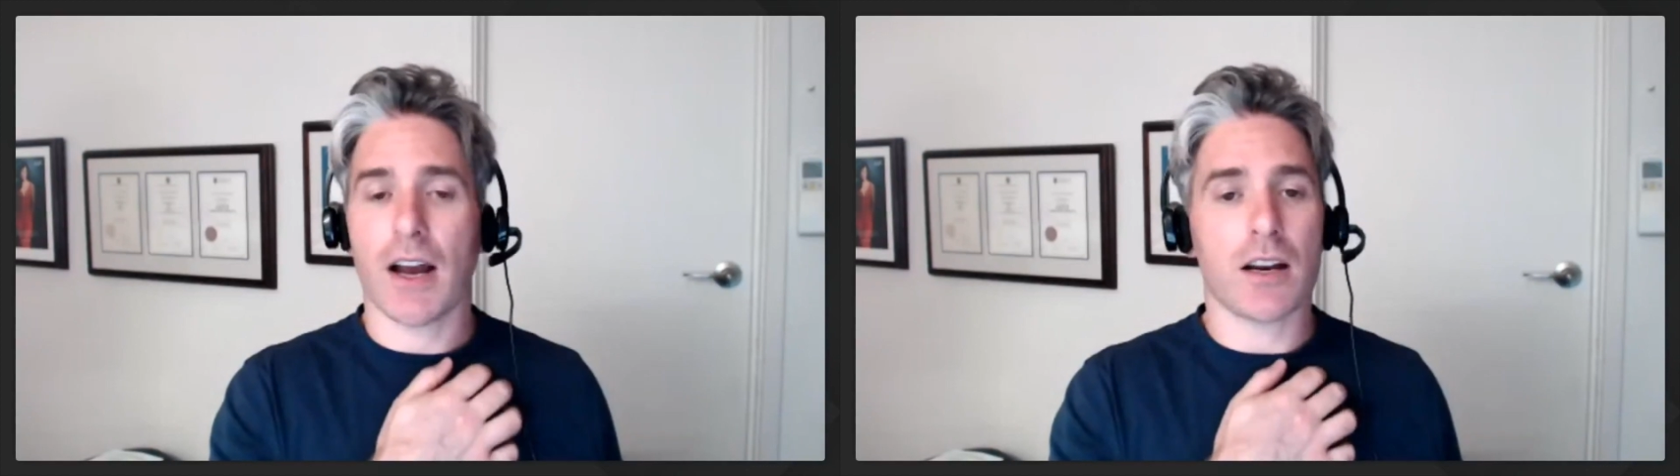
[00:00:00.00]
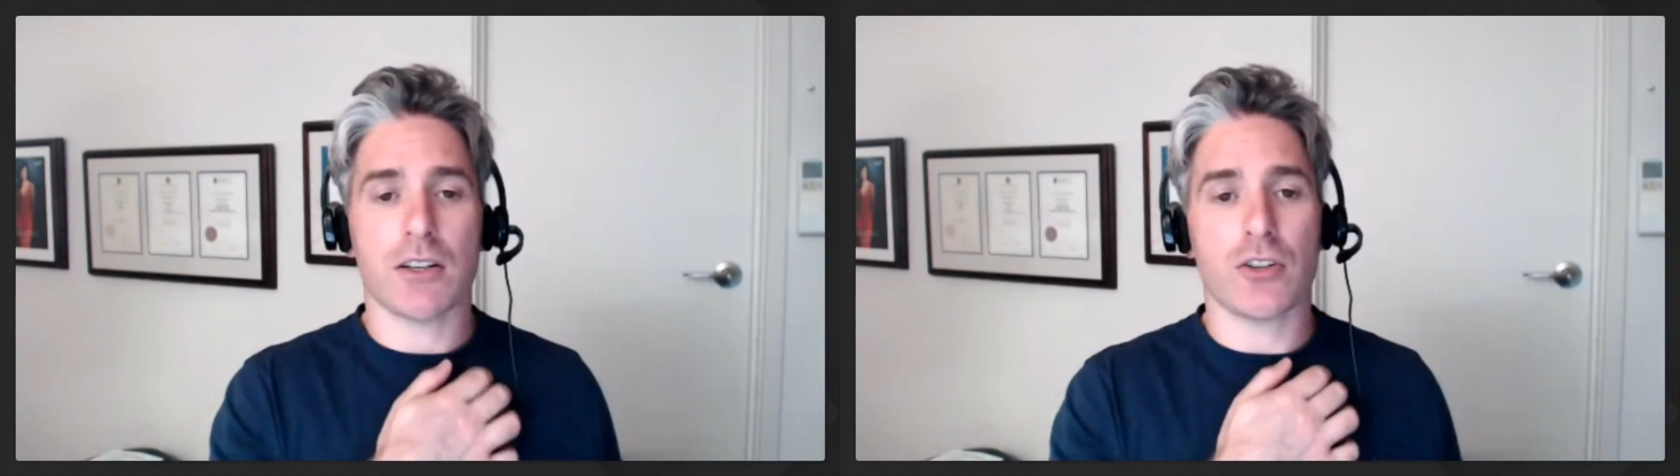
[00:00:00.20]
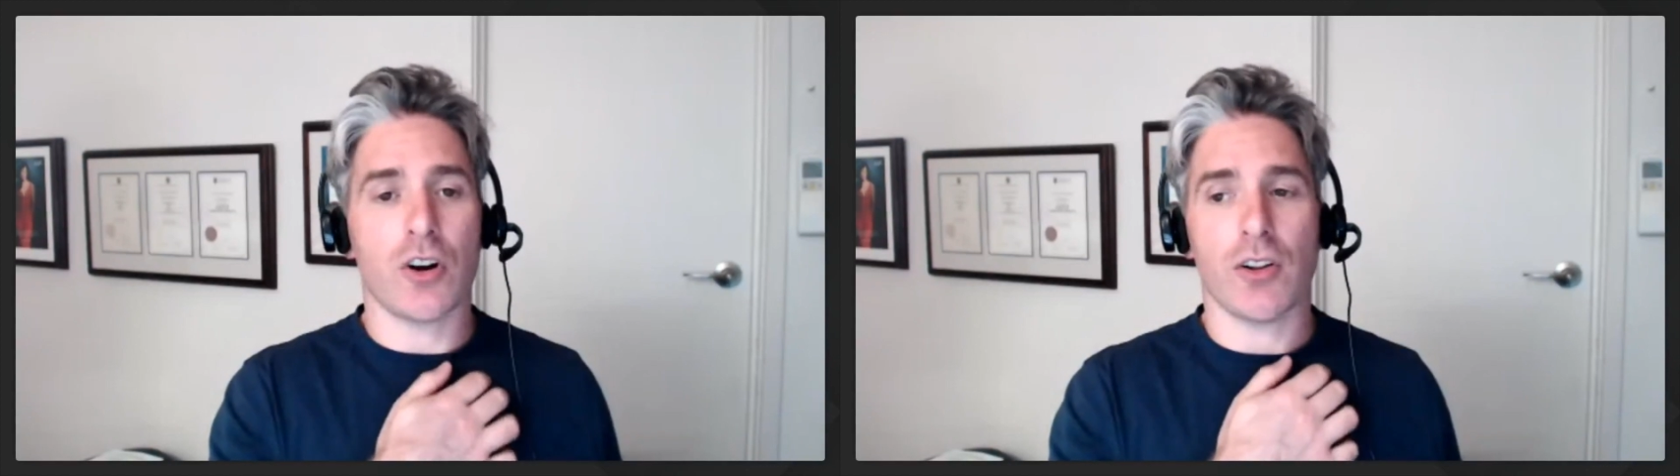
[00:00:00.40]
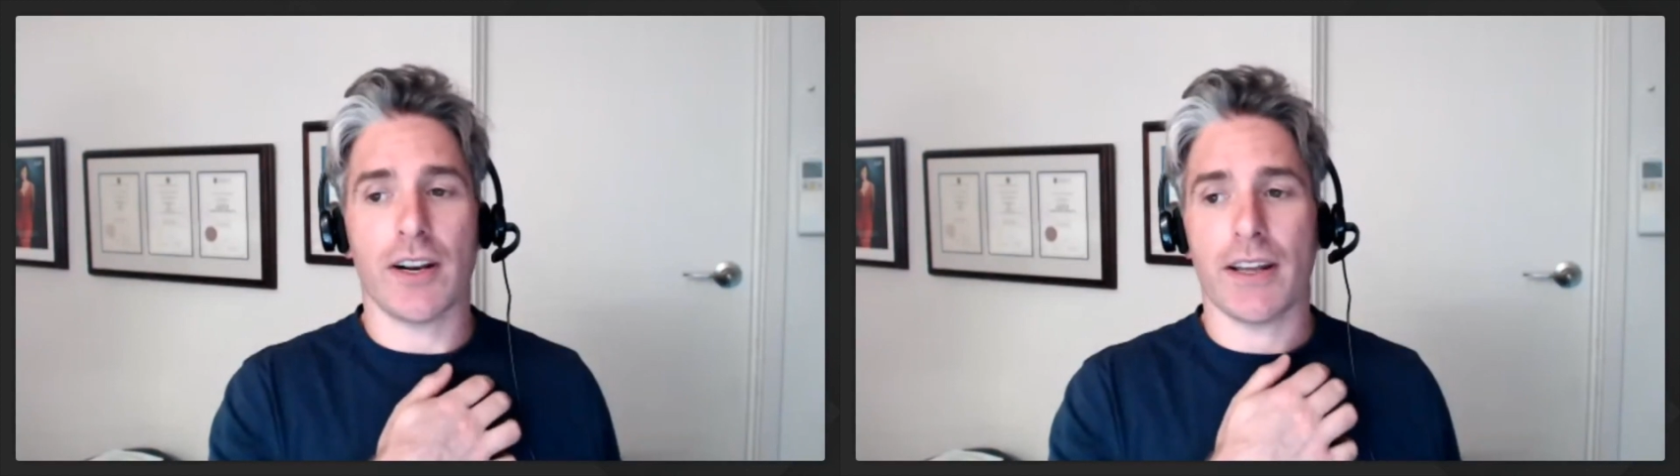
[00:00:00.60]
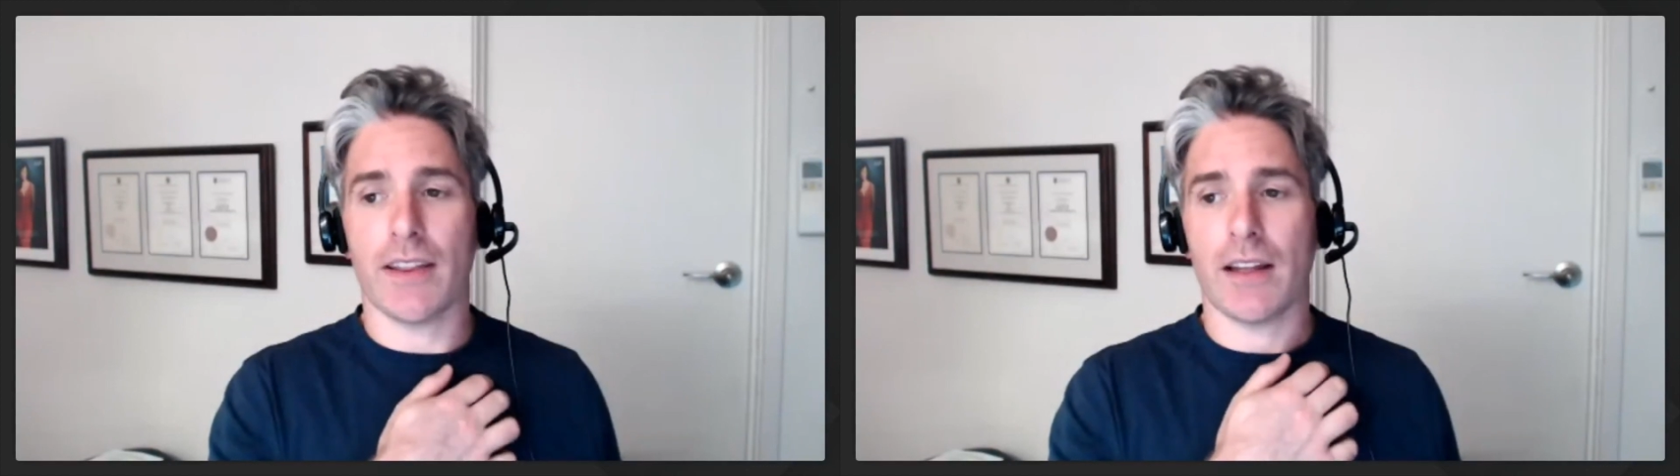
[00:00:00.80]
I can't
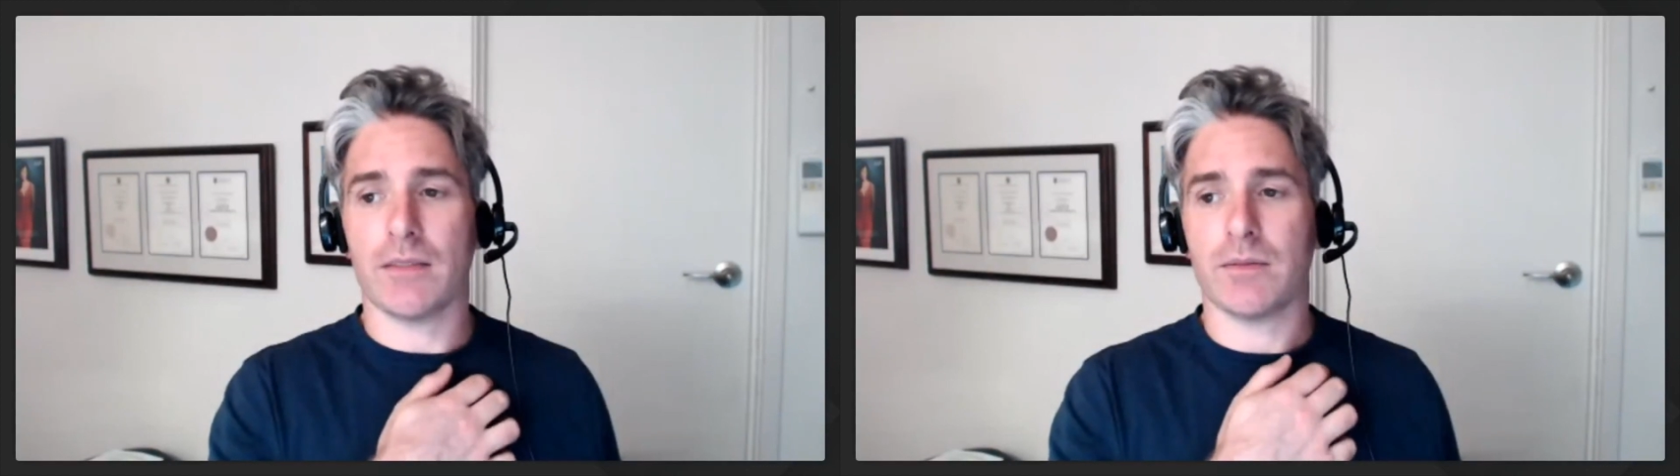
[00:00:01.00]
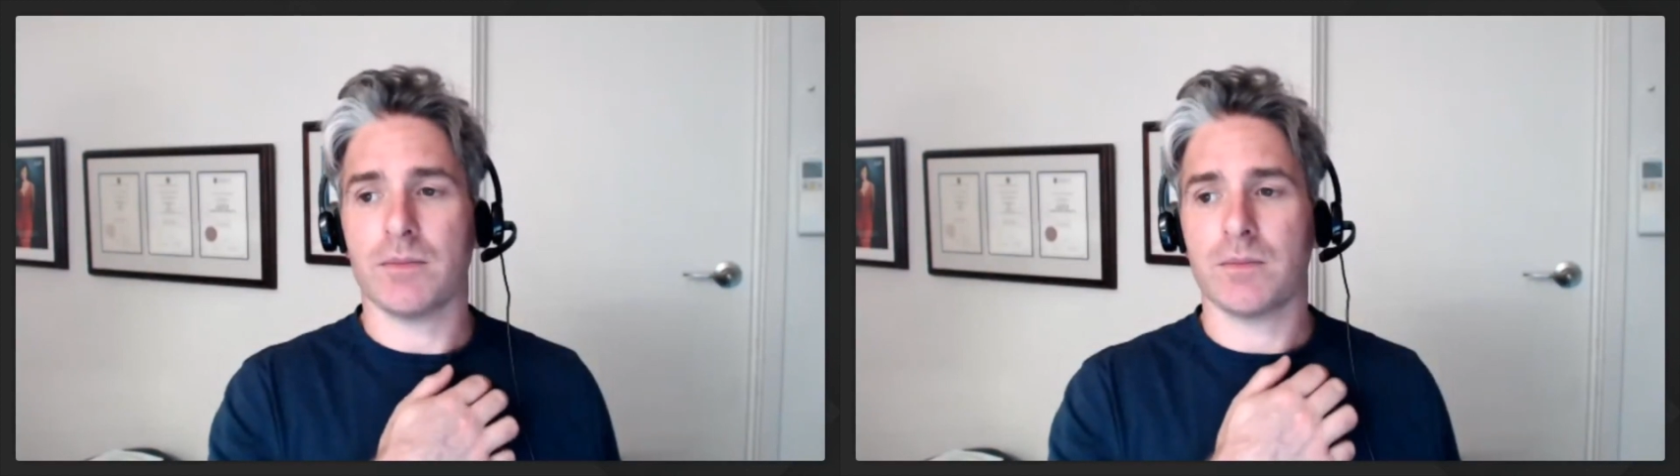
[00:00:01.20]
control any of that.